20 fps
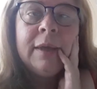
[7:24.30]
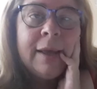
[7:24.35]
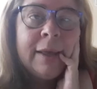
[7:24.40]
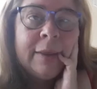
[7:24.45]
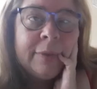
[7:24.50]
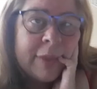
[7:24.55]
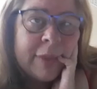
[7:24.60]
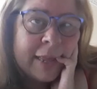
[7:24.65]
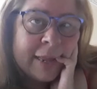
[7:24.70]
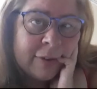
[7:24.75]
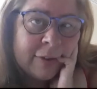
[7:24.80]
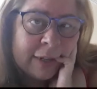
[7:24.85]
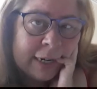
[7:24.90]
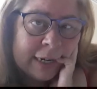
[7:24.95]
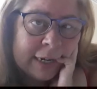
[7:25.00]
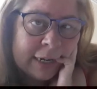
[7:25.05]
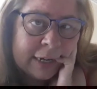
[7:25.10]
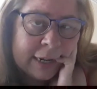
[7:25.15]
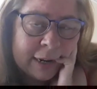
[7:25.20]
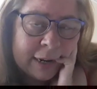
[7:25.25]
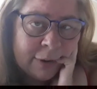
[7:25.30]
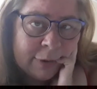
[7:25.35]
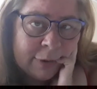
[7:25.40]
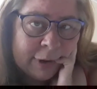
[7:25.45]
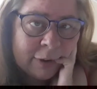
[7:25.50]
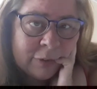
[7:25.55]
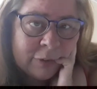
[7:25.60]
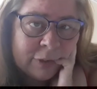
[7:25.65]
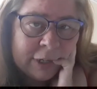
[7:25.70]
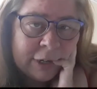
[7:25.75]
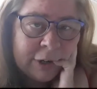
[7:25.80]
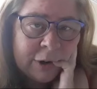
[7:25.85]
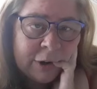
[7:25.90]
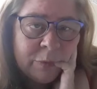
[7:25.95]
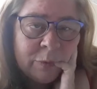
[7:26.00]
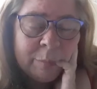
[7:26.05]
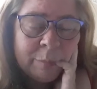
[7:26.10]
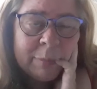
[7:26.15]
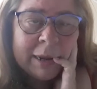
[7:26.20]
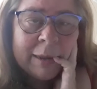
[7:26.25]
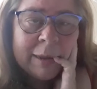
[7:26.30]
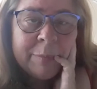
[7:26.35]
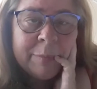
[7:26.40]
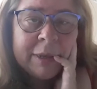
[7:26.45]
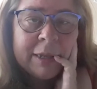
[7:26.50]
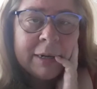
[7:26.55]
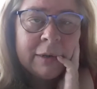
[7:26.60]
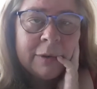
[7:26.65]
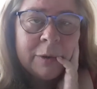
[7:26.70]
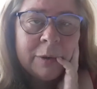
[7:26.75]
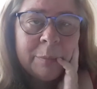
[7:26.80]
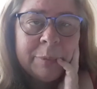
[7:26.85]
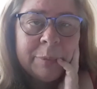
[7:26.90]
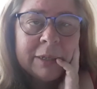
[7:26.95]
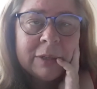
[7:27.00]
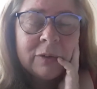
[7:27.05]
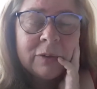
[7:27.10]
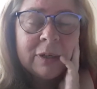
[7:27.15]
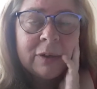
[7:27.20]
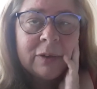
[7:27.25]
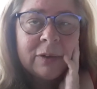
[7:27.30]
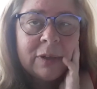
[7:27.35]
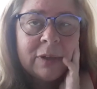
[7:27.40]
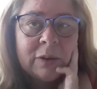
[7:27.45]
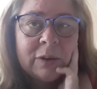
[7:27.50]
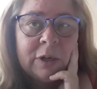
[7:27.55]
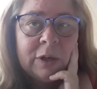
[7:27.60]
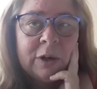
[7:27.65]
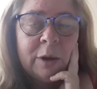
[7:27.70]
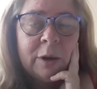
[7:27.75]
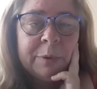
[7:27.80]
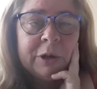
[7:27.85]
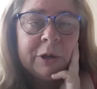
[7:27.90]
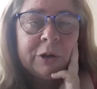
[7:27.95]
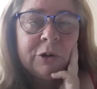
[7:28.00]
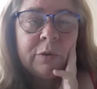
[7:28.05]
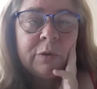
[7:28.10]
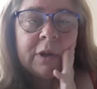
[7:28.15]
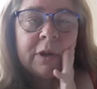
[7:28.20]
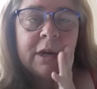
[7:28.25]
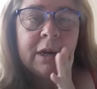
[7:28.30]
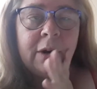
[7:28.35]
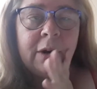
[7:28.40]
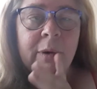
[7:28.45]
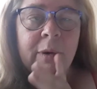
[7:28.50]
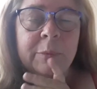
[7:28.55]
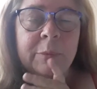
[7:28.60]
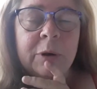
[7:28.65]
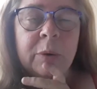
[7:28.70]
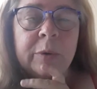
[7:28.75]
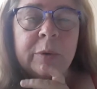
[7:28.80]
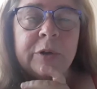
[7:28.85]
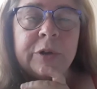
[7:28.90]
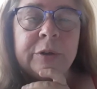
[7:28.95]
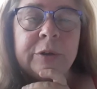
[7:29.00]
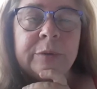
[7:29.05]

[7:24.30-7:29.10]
Thanks, I need to color it. I'll send you, remind me in a little bit, sis. I'll send you a picture of the color I'm going to.